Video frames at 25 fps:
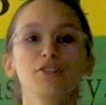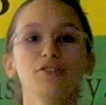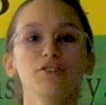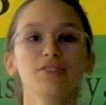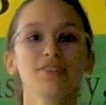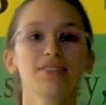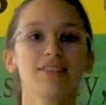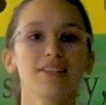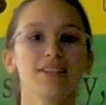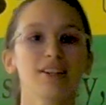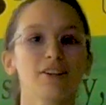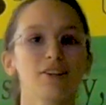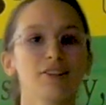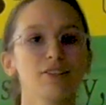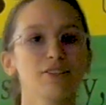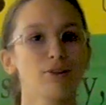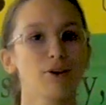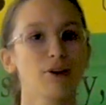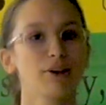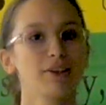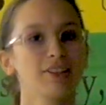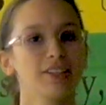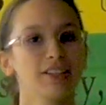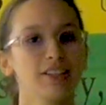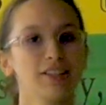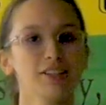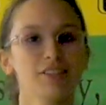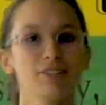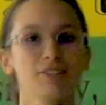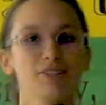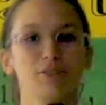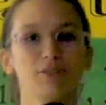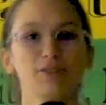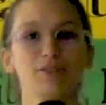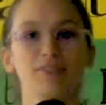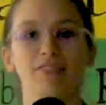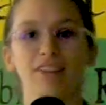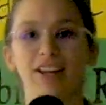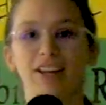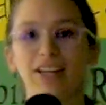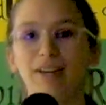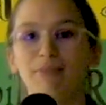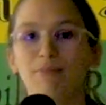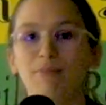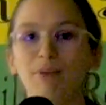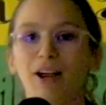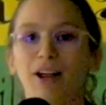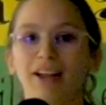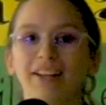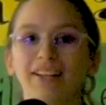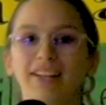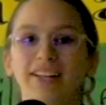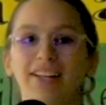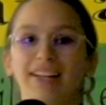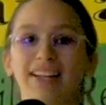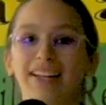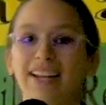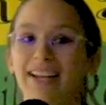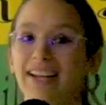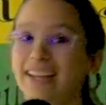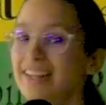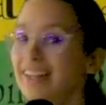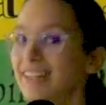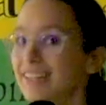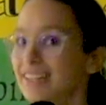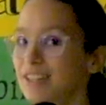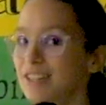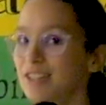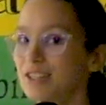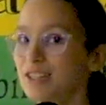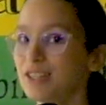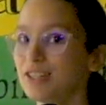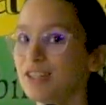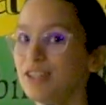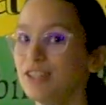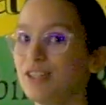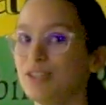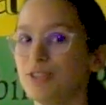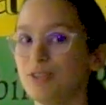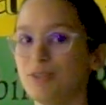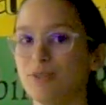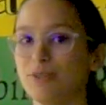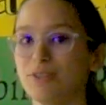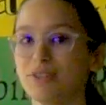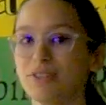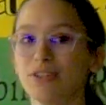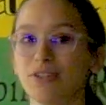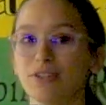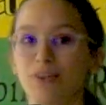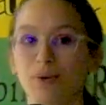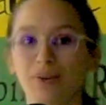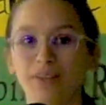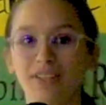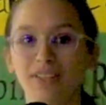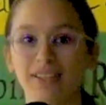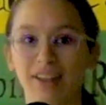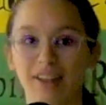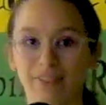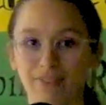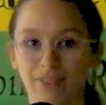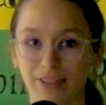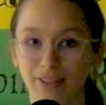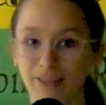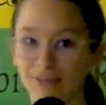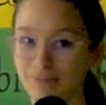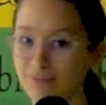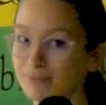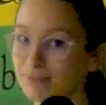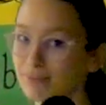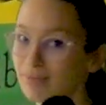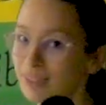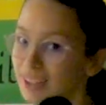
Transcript: used sneakers or athletic shoes of any brand and any condition shoes to door 7,